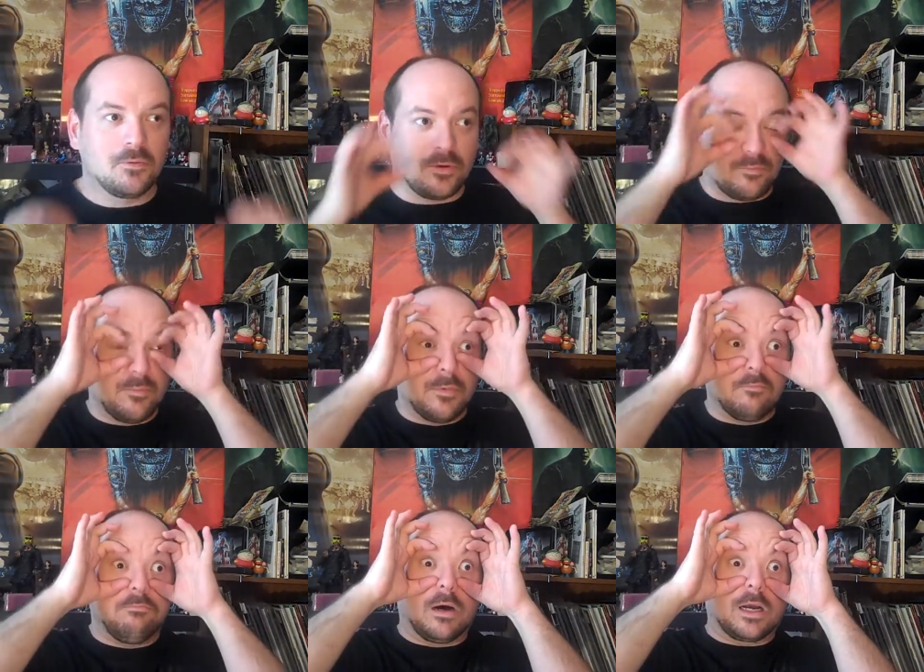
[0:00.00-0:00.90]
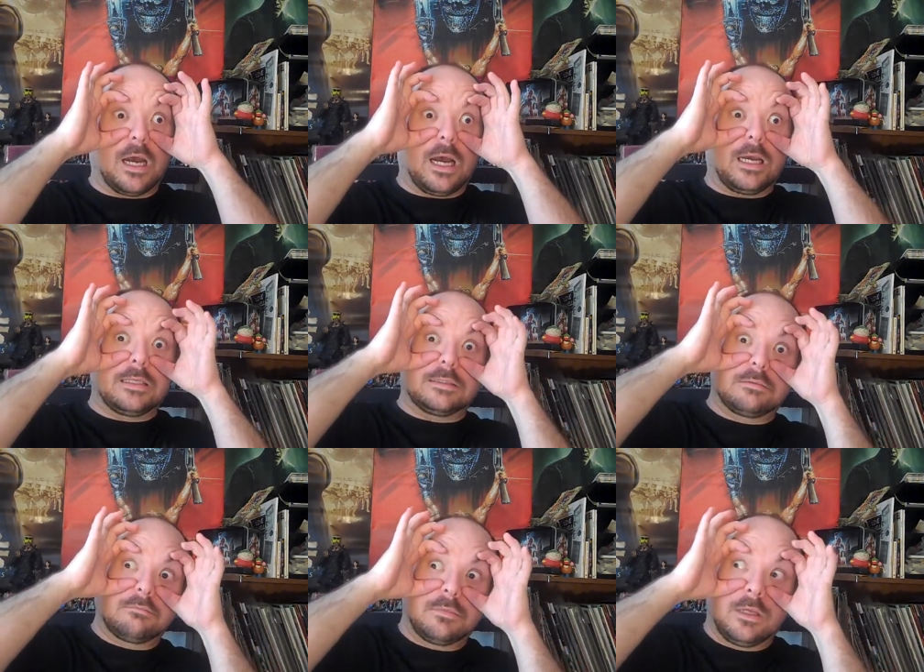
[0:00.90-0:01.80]
with bug eyes
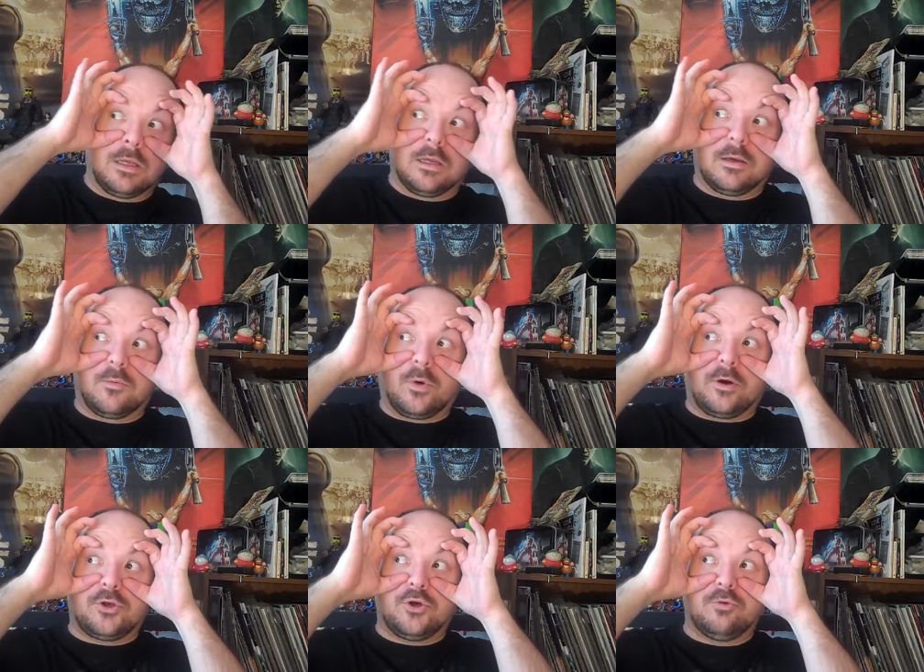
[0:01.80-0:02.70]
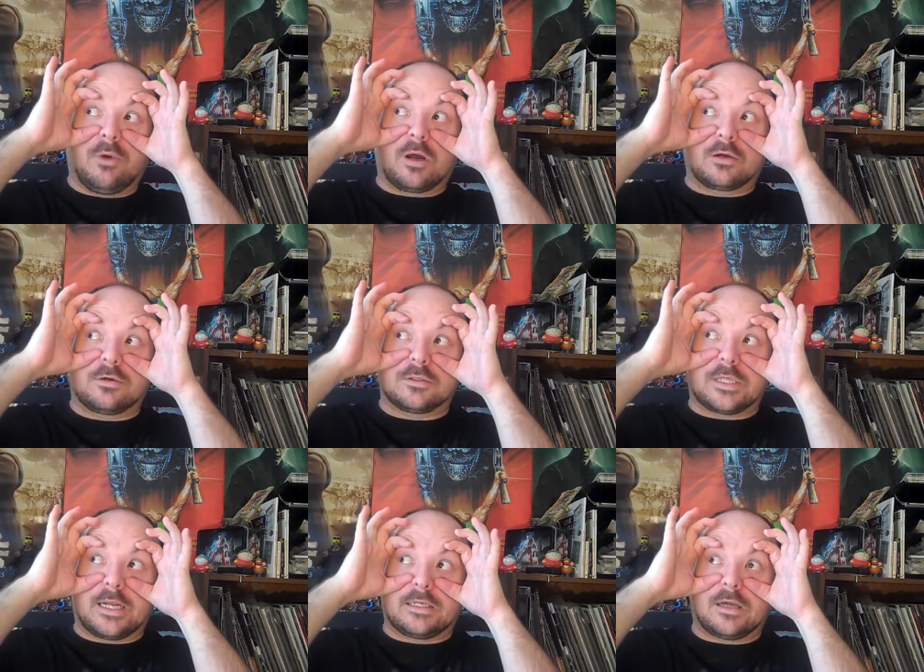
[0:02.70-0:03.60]
and wear two monocles
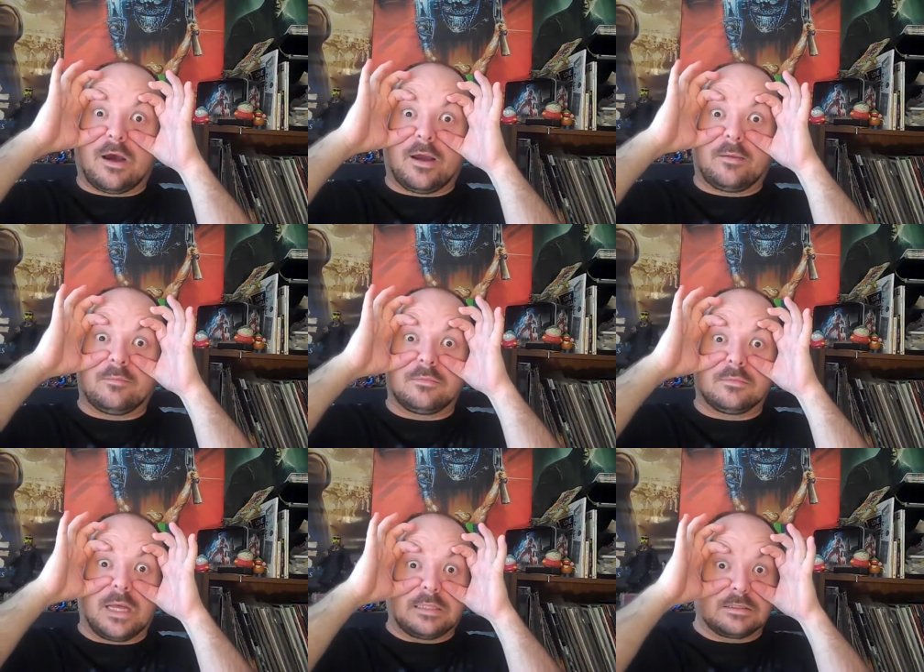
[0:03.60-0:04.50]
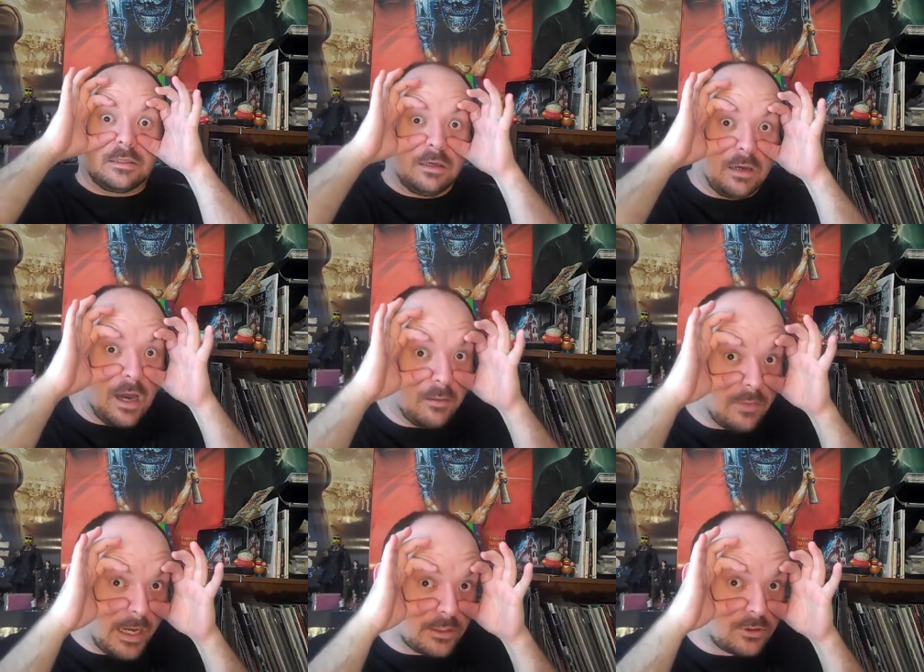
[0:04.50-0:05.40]
at a time. That's
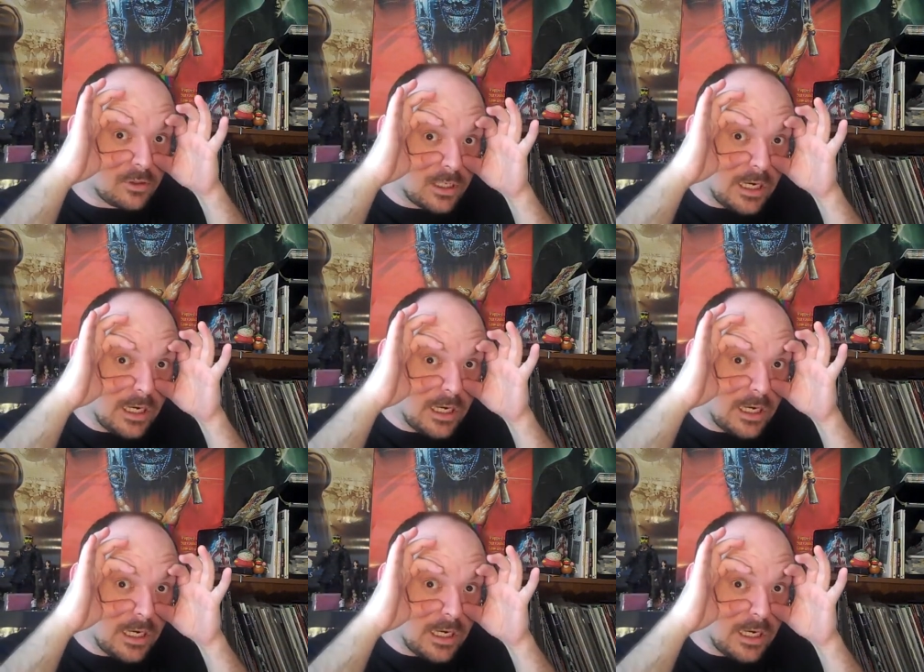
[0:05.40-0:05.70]
I'm extra